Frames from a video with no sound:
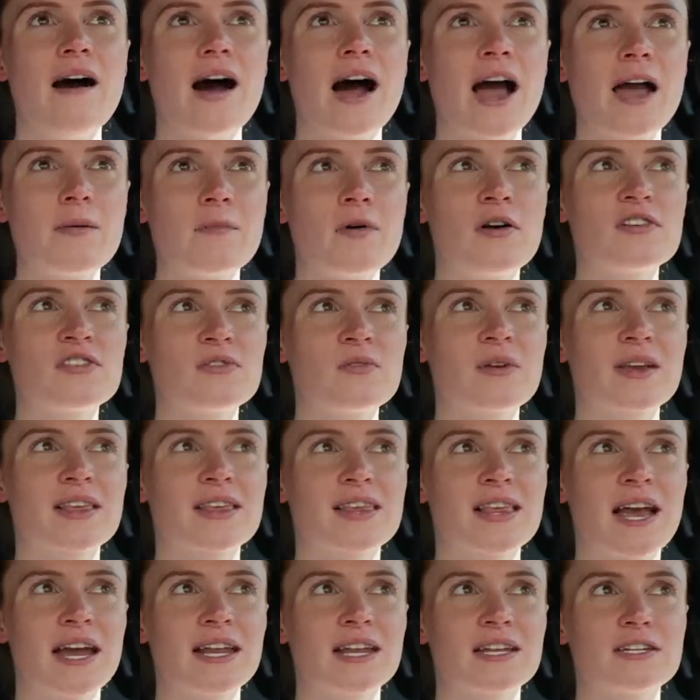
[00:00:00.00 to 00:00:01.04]
I'm also
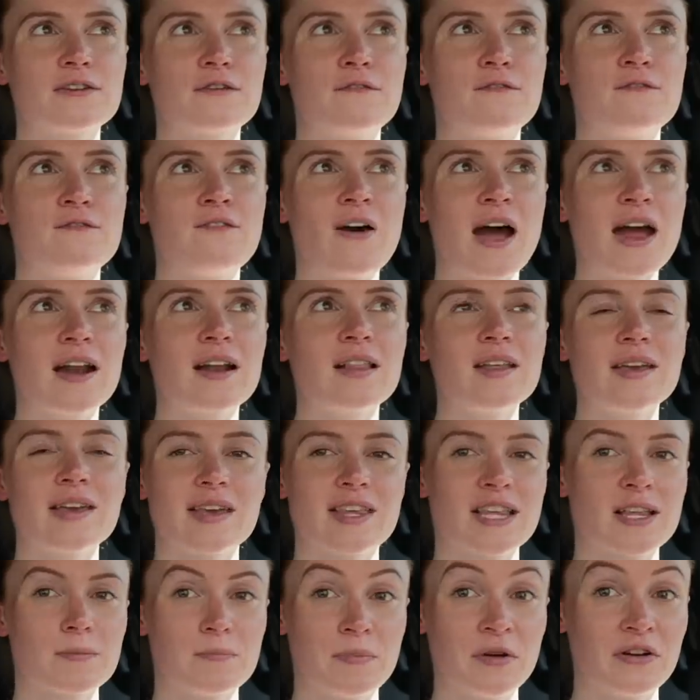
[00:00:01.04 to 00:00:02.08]
excited to finally
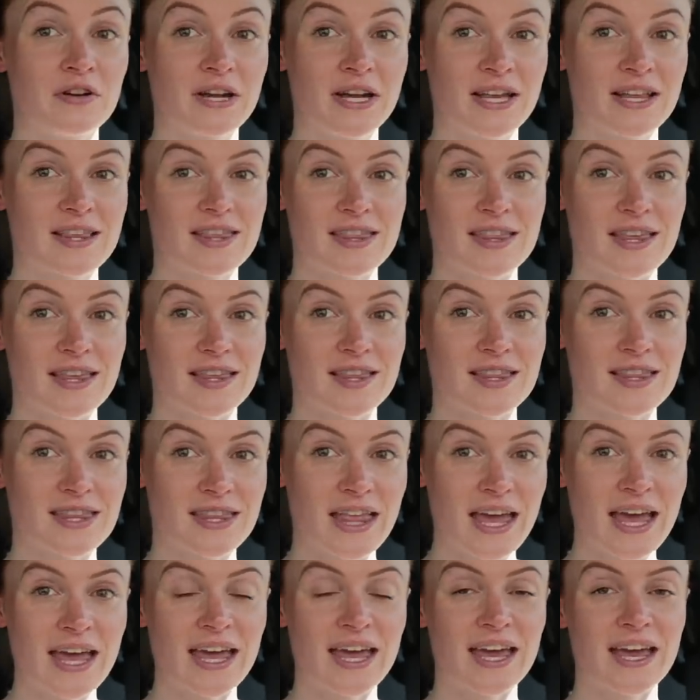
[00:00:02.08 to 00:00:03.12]
experience this
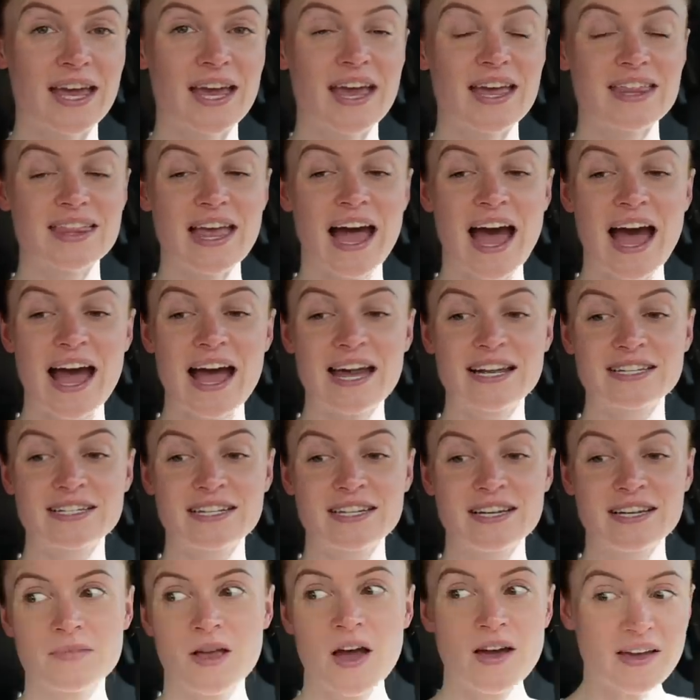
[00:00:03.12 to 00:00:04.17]
thing
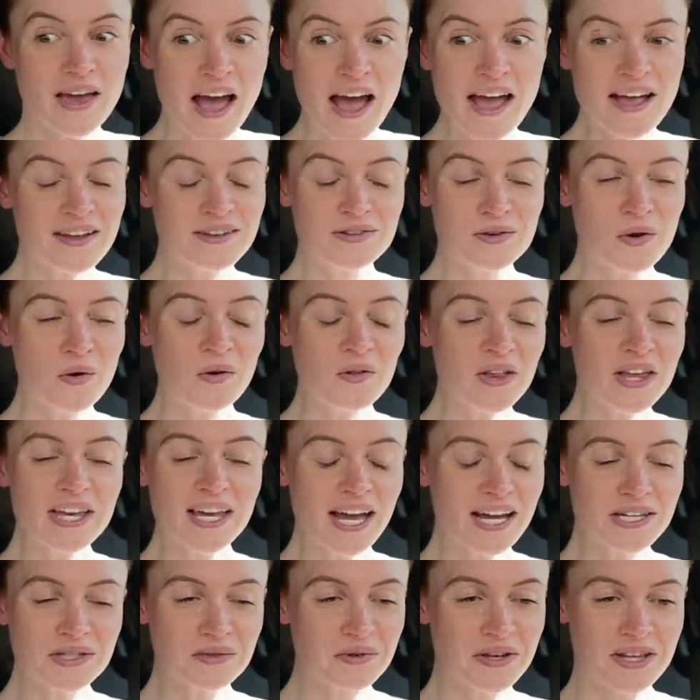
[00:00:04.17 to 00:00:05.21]
that again, you only
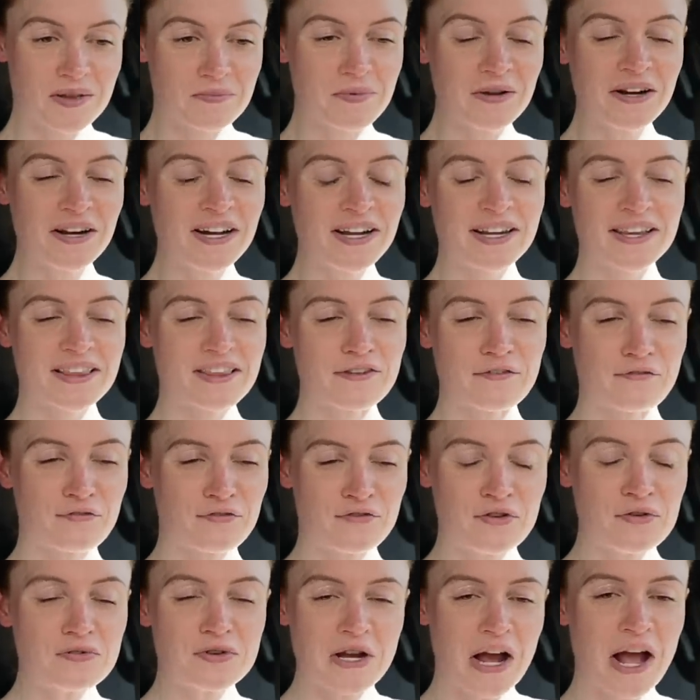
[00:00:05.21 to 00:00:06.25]
get to experience a
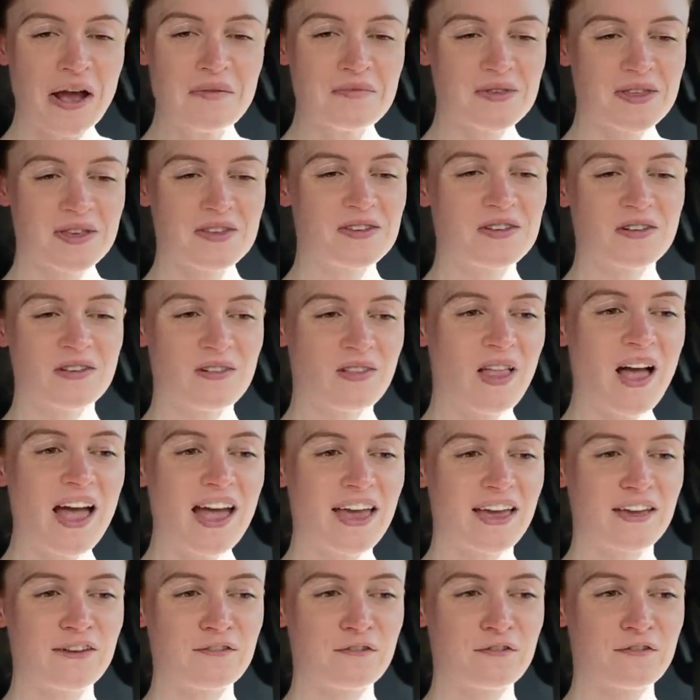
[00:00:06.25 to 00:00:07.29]
few times in your
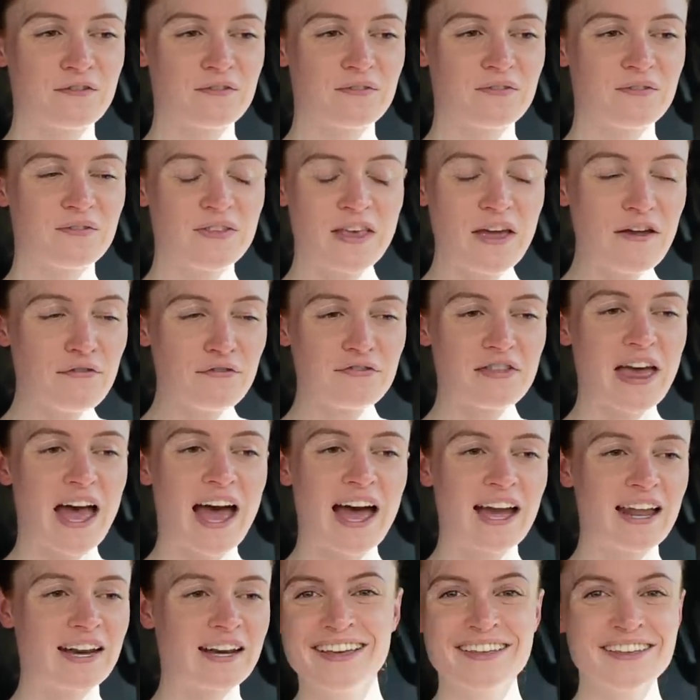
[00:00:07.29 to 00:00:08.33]
life if
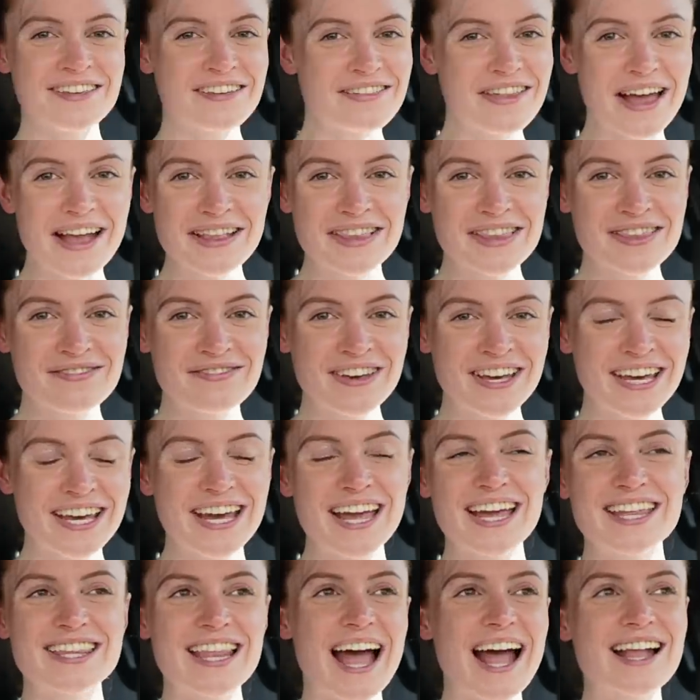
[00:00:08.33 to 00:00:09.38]
that. So that's
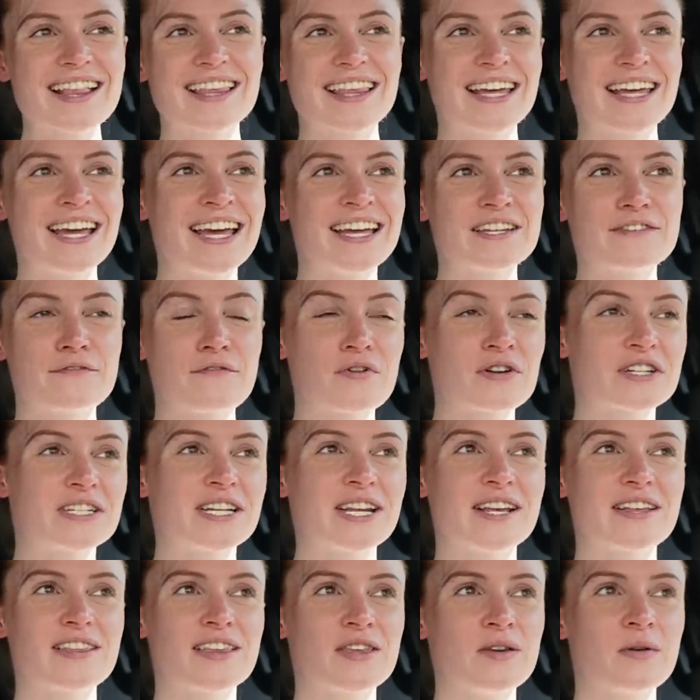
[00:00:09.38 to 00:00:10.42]
me. That's it for
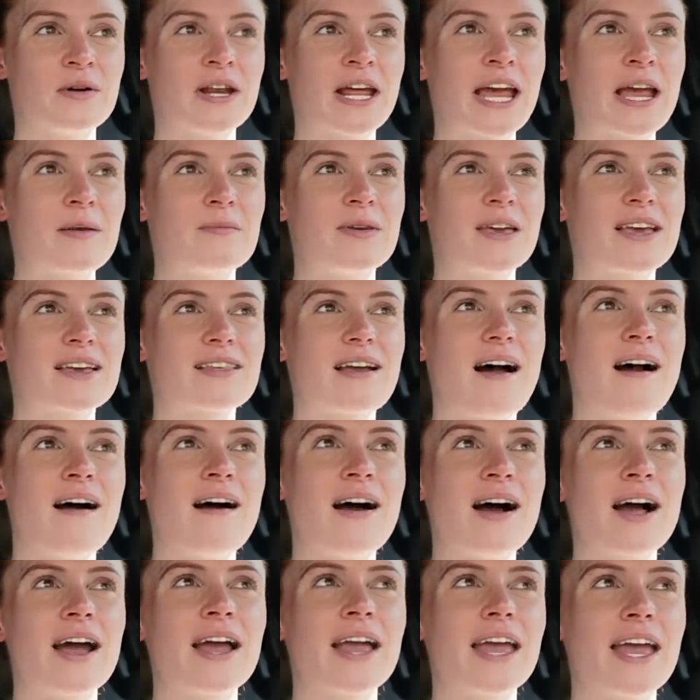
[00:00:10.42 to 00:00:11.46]
today's Q&A because
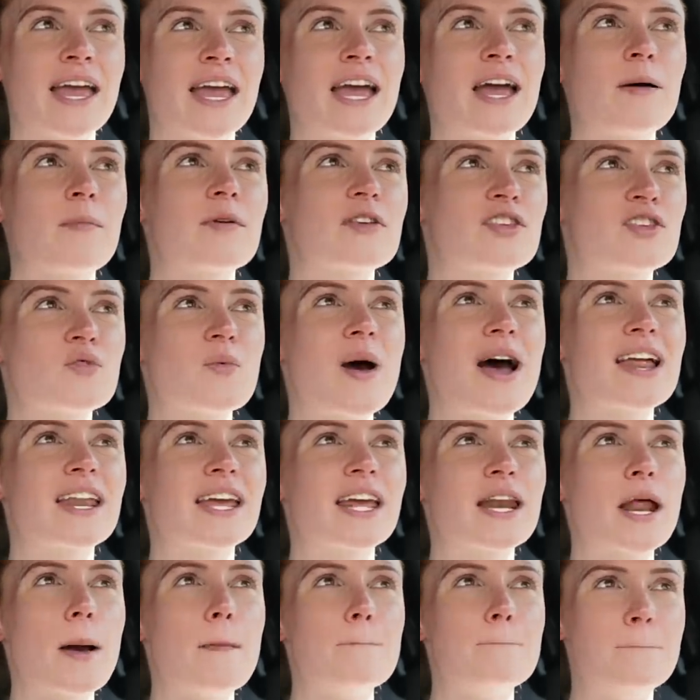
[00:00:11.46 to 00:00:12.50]
I am
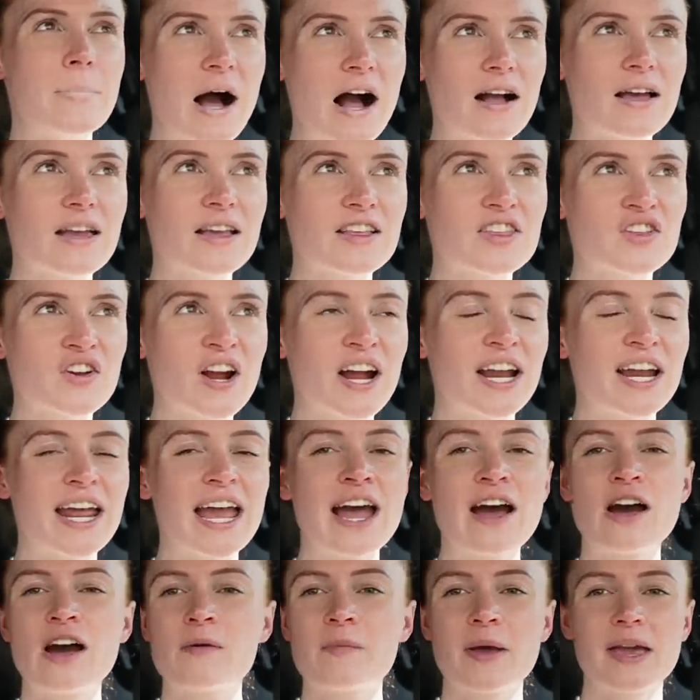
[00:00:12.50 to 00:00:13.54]
sweating buckets right
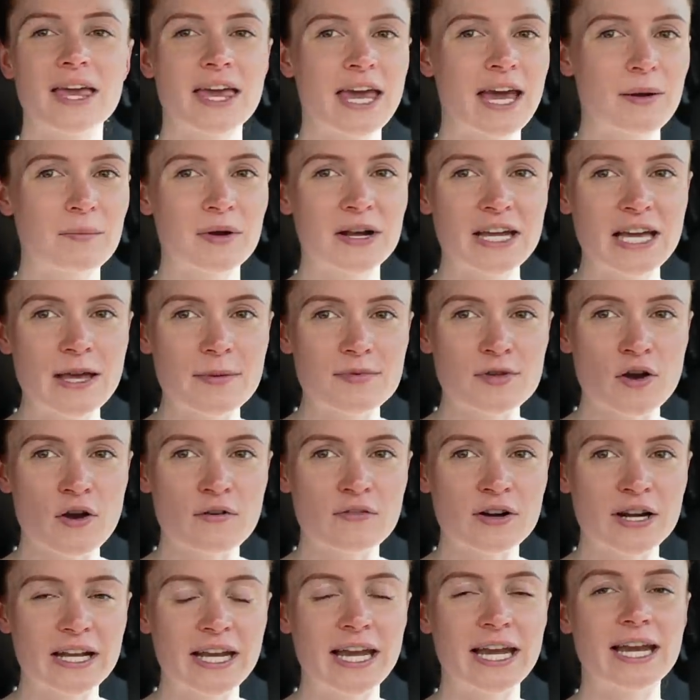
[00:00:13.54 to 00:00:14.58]
now and my camera keeps
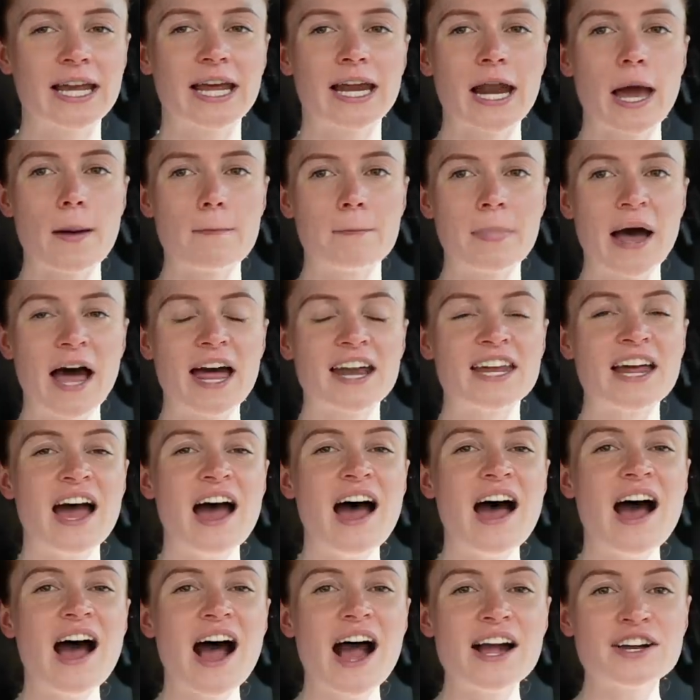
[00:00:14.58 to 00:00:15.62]
overheating. But
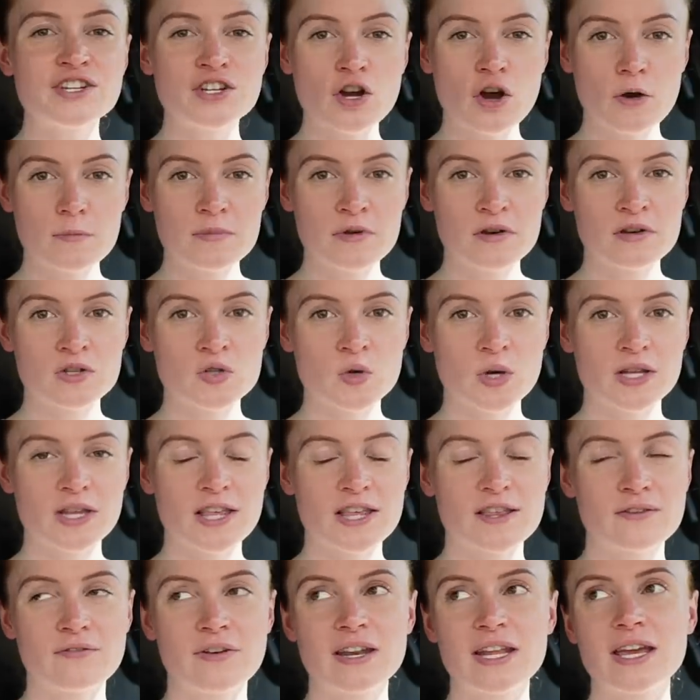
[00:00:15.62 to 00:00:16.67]
I do hope you enjoyed
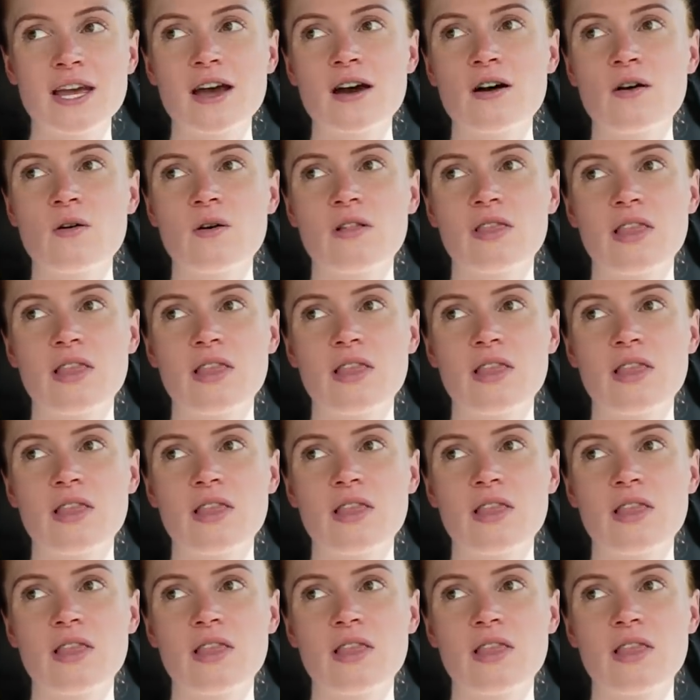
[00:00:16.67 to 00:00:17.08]
this video.